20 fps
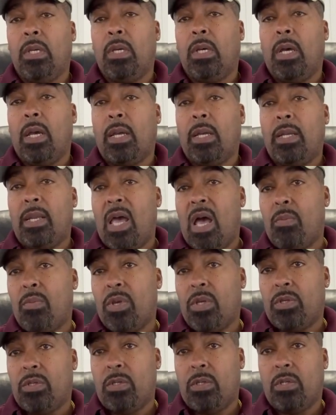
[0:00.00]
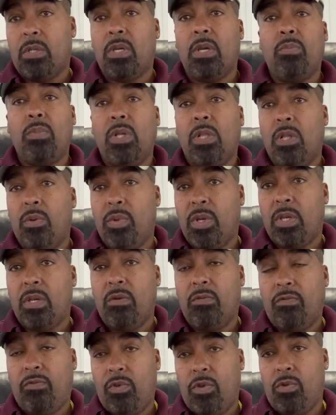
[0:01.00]
economics can be a little bit
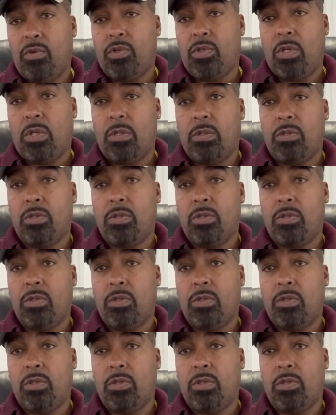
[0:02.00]
confusing.